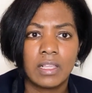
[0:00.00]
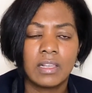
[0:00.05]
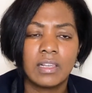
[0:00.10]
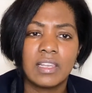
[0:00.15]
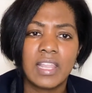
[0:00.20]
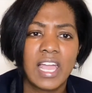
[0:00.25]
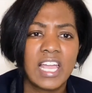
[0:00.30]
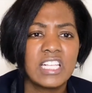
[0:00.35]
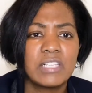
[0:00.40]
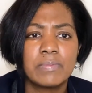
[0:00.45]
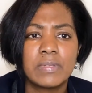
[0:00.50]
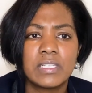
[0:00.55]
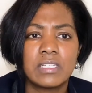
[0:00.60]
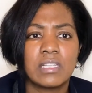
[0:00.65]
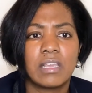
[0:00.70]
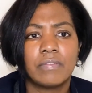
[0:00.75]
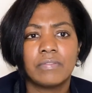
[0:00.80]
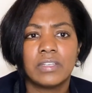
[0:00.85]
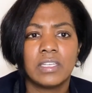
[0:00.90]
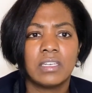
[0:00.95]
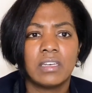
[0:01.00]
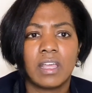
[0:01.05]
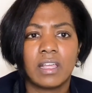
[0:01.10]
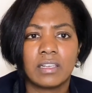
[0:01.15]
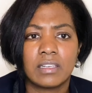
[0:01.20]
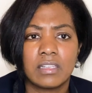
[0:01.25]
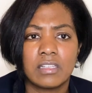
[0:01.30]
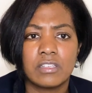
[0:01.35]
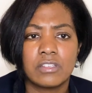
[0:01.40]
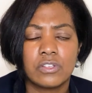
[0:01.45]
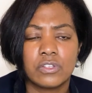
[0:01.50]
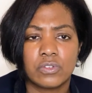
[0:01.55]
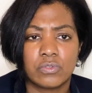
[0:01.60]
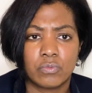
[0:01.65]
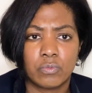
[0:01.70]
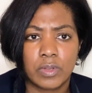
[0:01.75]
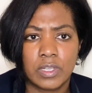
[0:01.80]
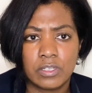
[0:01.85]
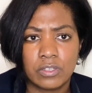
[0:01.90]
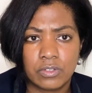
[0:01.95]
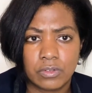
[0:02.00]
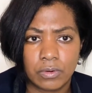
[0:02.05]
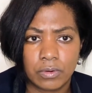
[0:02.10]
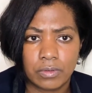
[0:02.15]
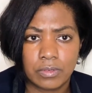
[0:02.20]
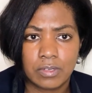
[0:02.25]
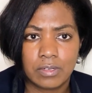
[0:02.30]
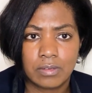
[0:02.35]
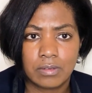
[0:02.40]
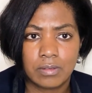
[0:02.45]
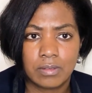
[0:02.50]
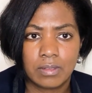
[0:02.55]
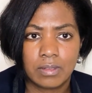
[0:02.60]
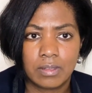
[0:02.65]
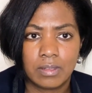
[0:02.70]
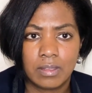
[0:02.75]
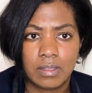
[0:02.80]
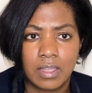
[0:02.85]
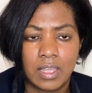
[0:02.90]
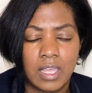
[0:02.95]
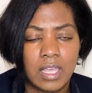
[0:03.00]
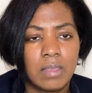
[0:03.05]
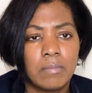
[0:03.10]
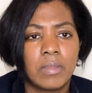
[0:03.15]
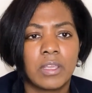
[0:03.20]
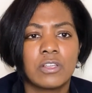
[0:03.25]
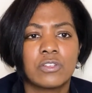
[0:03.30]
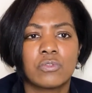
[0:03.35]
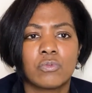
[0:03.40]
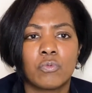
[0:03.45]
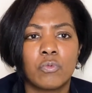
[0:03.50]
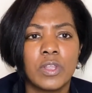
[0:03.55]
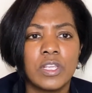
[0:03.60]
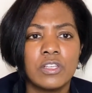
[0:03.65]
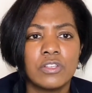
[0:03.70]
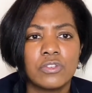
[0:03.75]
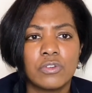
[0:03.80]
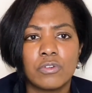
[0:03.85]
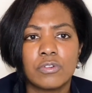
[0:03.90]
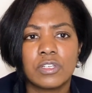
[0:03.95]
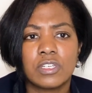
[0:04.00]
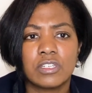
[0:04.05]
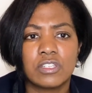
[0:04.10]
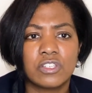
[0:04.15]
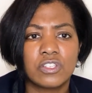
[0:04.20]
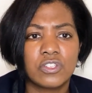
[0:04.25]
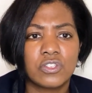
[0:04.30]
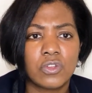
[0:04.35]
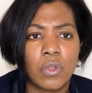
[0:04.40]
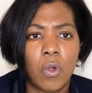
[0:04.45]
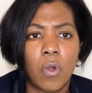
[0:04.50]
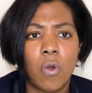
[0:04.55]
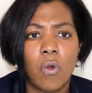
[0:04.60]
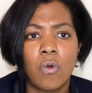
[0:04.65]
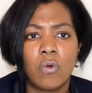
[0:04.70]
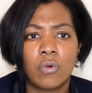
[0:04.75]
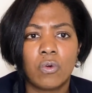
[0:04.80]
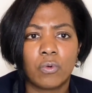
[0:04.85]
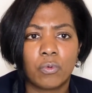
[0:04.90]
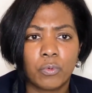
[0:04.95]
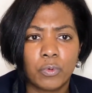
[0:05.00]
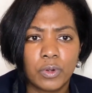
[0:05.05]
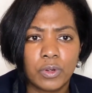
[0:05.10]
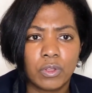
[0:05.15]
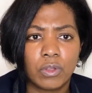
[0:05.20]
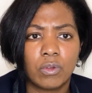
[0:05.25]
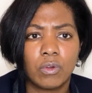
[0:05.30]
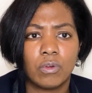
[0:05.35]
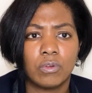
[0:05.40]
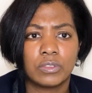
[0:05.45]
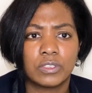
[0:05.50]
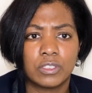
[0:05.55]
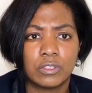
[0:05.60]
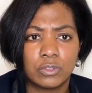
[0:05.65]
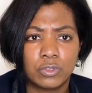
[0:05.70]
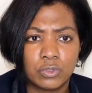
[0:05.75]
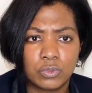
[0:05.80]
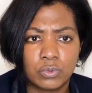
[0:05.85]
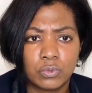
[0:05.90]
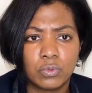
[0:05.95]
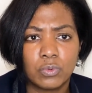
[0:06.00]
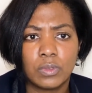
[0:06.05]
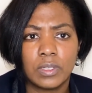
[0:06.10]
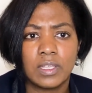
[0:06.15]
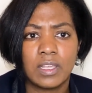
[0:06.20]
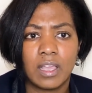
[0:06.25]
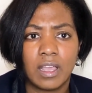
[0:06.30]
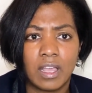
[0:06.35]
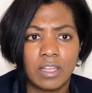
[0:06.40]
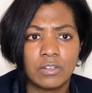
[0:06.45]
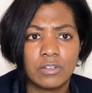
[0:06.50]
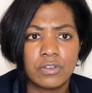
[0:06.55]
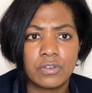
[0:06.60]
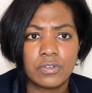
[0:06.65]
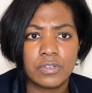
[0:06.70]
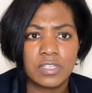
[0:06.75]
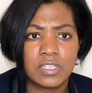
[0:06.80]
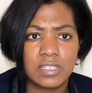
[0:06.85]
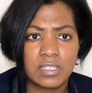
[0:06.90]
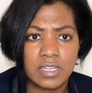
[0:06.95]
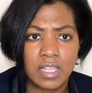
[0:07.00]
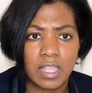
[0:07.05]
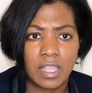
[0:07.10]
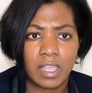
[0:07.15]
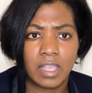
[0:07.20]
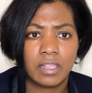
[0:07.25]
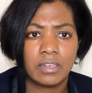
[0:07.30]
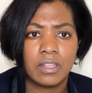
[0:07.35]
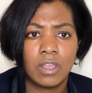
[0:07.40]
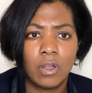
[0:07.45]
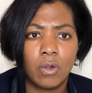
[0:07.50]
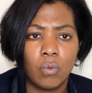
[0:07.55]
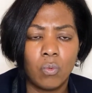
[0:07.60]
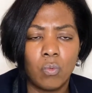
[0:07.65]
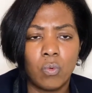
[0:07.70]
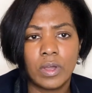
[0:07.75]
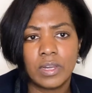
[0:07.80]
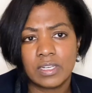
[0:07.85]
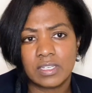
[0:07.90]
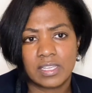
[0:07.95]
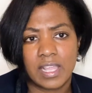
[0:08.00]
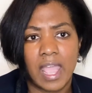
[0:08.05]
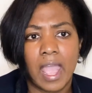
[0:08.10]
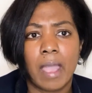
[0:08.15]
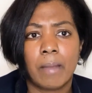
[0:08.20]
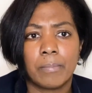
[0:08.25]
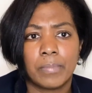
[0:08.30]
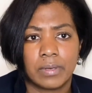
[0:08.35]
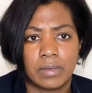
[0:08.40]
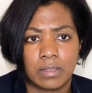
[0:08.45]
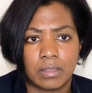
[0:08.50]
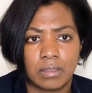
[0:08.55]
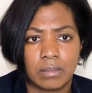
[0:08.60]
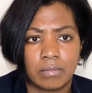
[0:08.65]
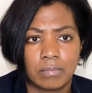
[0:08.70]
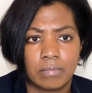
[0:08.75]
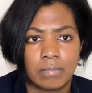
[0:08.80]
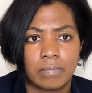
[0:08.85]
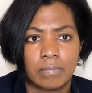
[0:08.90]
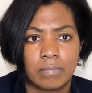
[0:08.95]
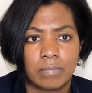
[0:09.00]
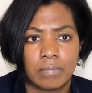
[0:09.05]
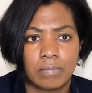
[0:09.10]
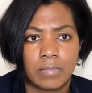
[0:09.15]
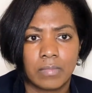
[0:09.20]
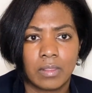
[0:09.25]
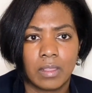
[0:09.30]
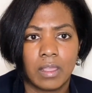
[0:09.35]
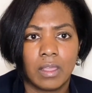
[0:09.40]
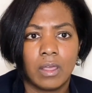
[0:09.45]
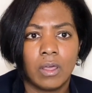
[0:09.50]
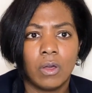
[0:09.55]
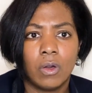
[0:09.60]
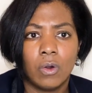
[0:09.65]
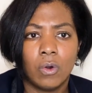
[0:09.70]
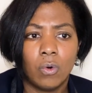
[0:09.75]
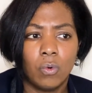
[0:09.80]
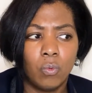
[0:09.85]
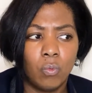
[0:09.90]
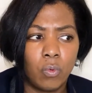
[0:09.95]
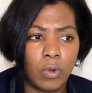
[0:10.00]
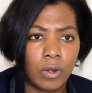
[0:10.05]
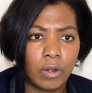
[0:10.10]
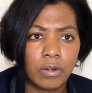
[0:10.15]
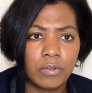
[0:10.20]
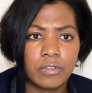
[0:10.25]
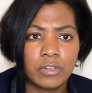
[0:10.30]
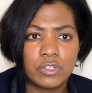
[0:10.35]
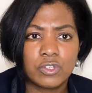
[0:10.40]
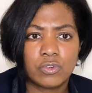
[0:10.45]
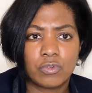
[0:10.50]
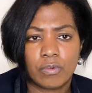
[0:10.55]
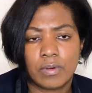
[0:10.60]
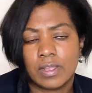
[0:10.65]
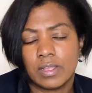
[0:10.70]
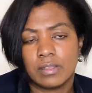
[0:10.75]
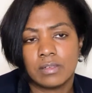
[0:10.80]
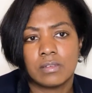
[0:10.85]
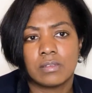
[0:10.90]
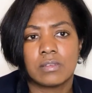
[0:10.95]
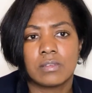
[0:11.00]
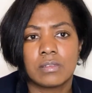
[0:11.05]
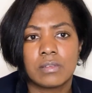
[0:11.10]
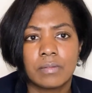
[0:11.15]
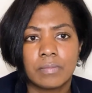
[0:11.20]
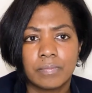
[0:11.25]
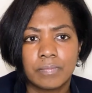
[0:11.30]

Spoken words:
Last but definitely not least is research. Because research is so critical to truly understand what is happening. Where are the trends?